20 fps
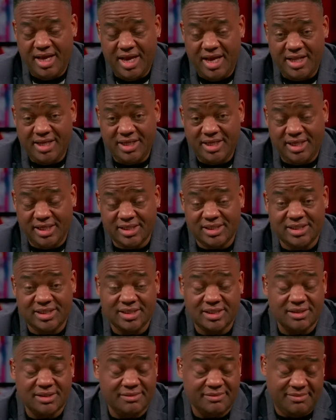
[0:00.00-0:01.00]
And
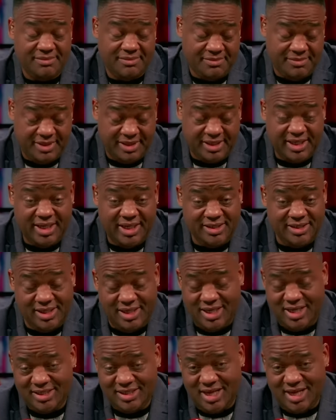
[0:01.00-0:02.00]
it's, again,
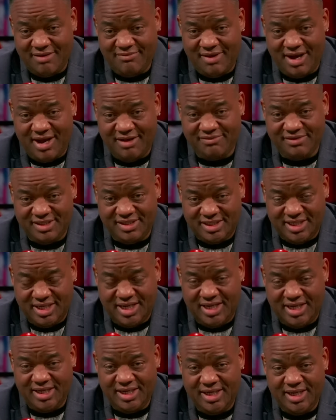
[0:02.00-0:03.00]
as I've
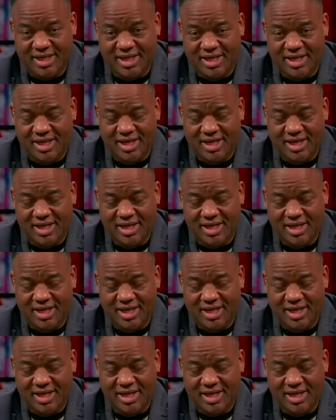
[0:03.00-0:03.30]
said,